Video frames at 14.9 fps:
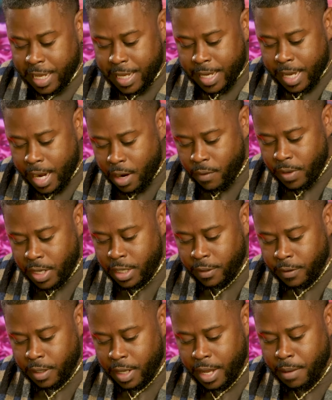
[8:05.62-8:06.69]
carry
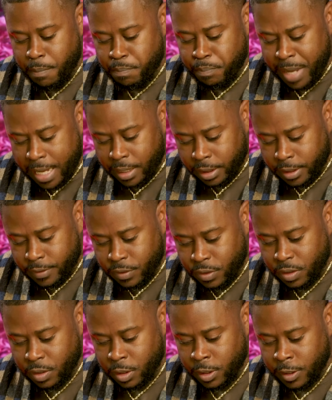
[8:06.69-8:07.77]
a balance
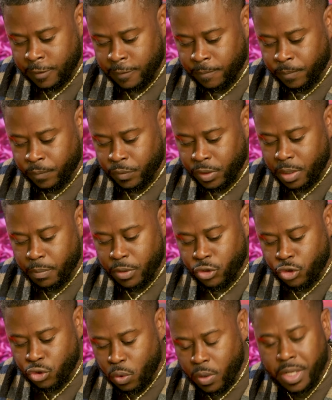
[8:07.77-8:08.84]
the
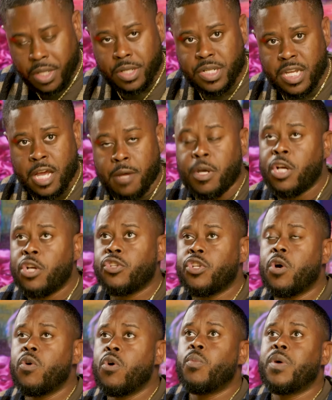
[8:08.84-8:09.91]
majority of the time.
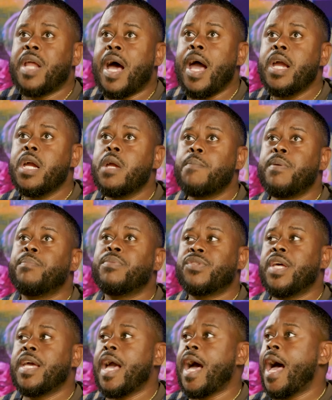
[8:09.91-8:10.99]
So when I hear people
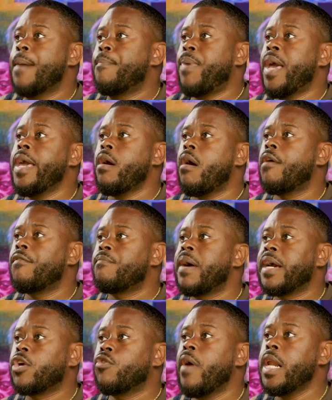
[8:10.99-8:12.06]
say, I pay off my
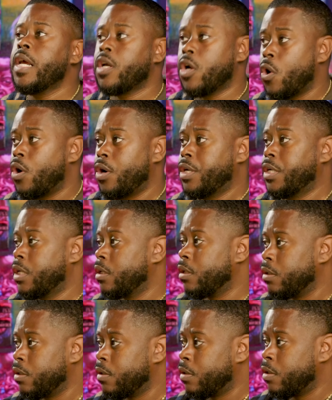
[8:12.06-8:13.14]
credit card
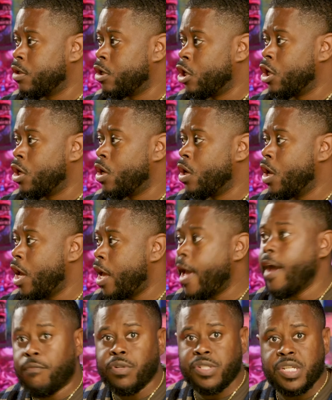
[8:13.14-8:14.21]

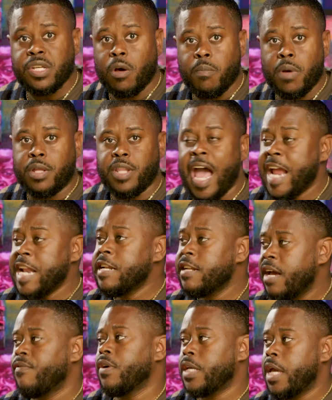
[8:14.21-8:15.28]
every single month, I
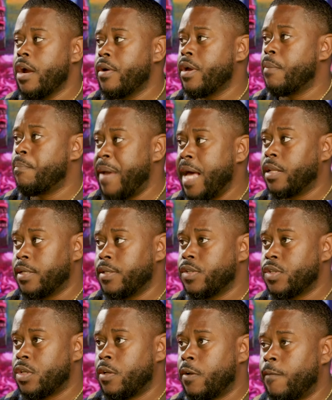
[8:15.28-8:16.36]
never carry a balance,
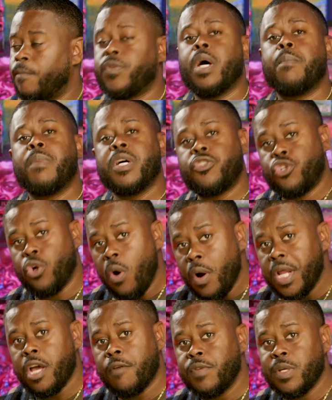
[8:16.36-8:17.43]
the majority
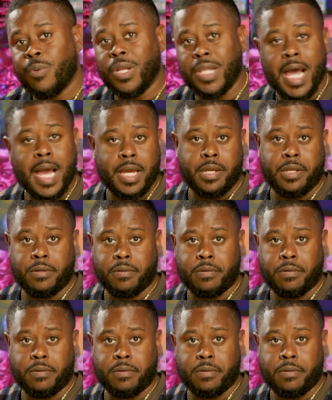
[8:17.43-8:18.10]
of you are lying.